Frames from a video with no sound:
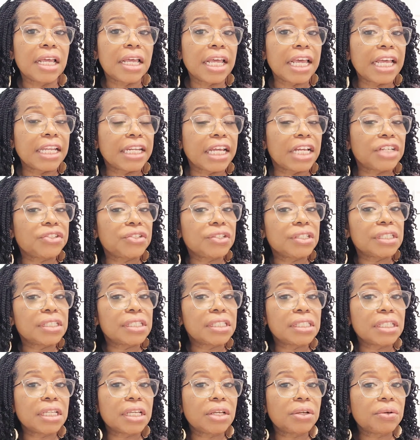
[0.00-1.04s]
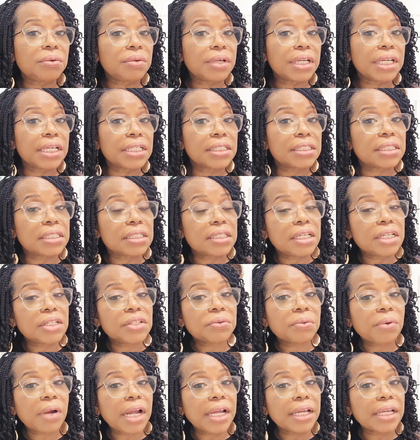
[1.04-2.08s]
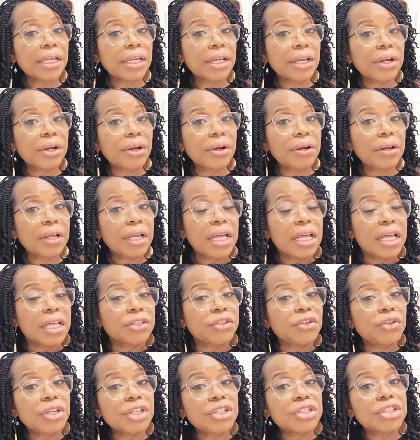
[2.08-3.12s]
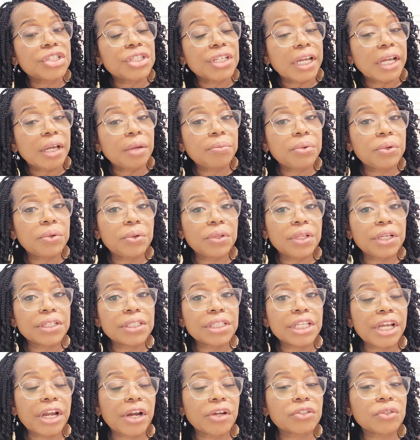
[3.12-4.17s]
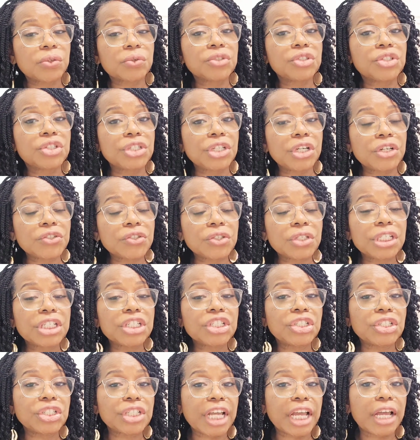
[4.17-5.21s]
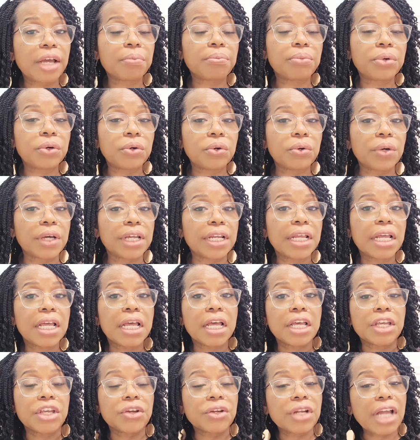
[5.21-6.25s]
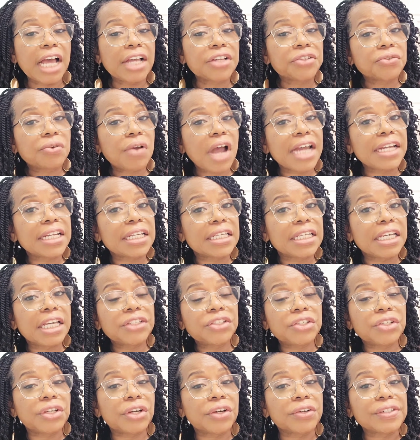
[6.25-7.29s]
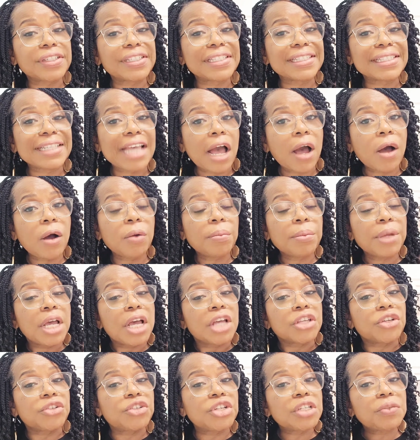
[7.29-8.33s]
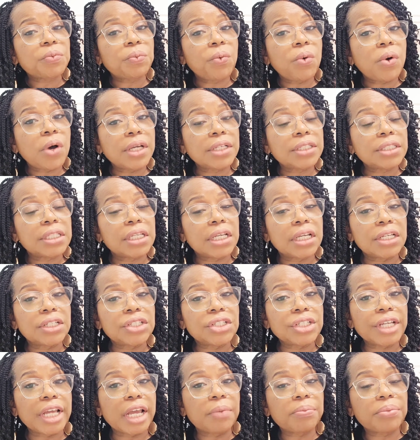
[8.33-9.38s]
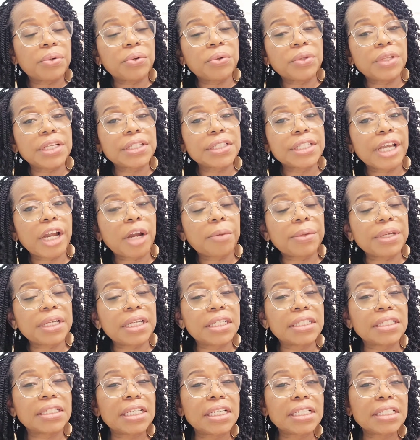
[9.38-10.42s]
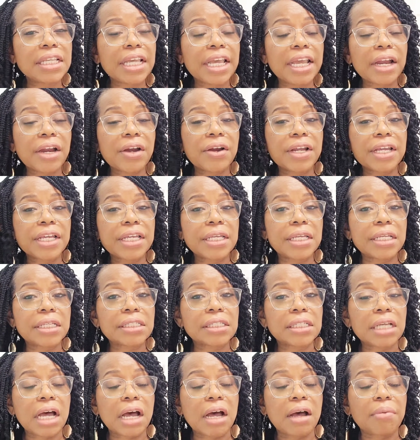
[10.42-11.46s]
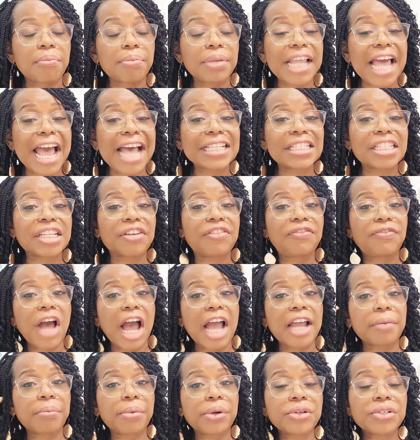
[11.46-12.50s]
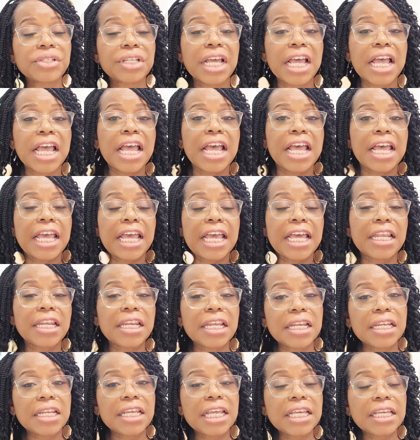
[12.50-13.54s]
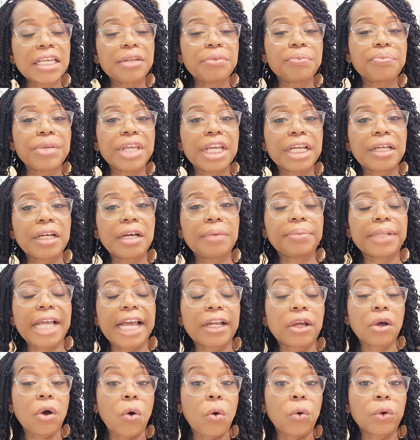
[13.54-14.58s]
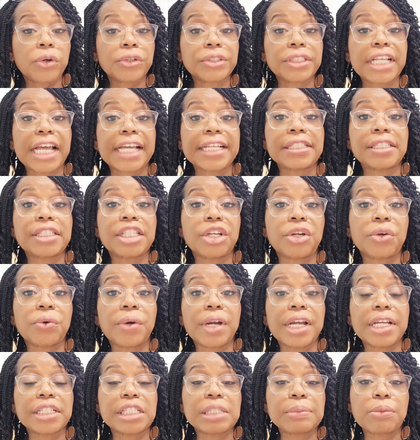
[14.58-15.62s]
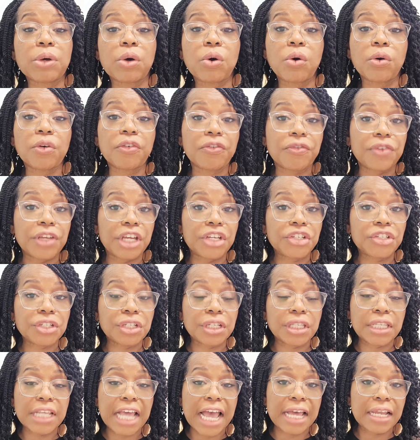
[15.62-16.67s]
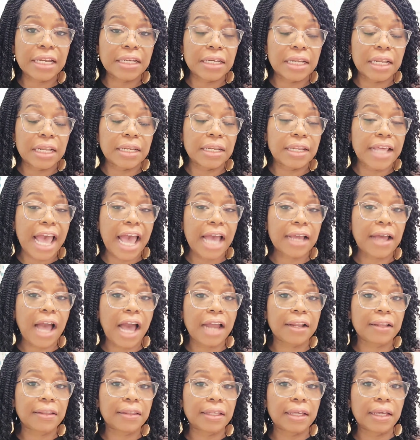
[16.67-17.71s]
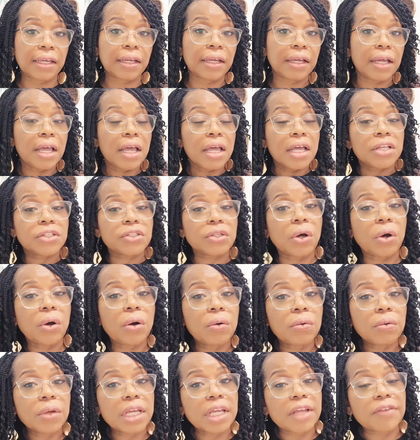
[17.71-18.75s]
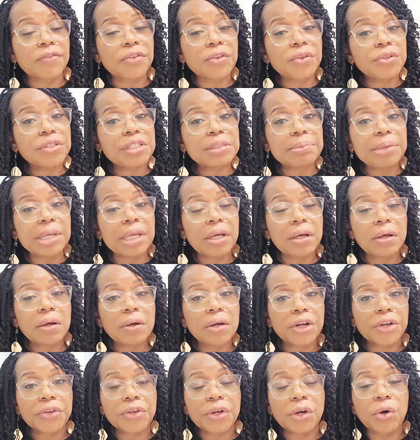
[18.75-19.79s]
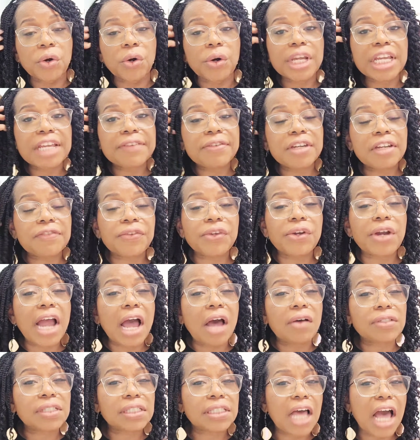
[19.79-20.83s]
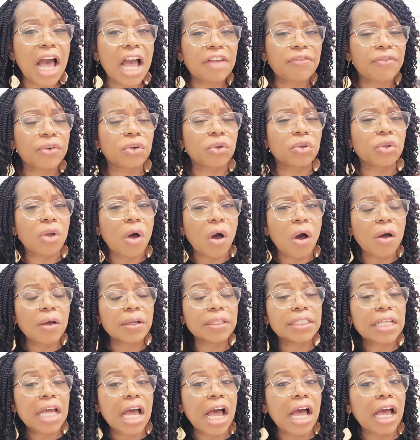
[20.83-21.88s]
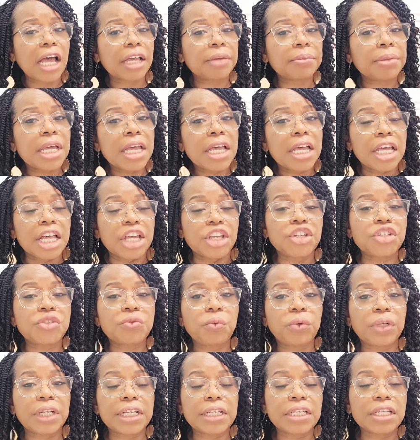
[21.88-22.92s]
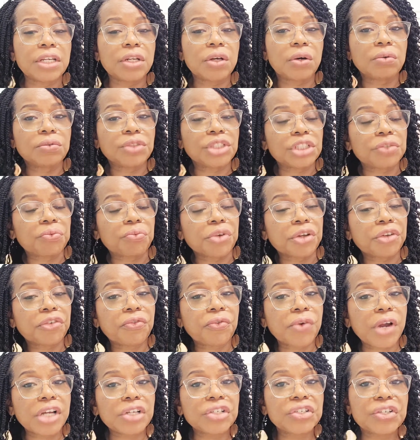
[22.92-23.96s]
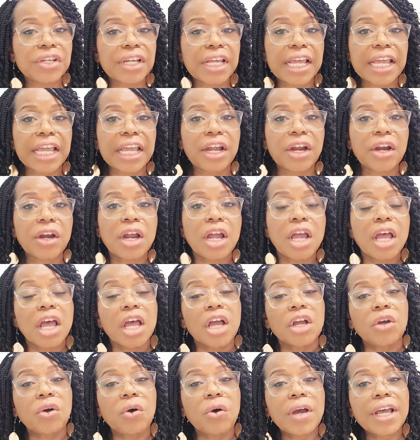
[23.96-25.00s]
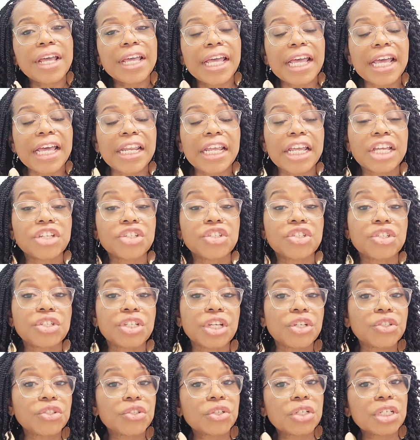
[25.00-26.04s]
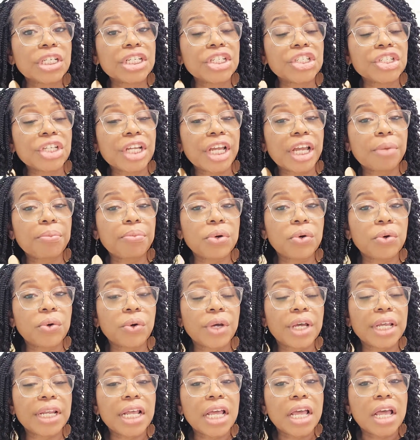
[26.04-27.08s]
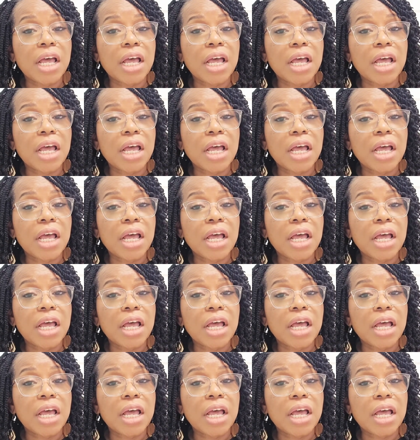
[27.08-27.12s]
And as you can see, queens, this right here, you can shampoo this hair. So gingerly shampoo it. You're not trying to get to your scalp. You just want to shampoo this hair, because this hair is plastic fibers, and then it can pick up like odors like cigarette smoke, fish, and that kind of thing. So if you smell, or even if you're outside for a long time and you just want to, you know, just refresh the hair, go ahead and gingerly shampoo it.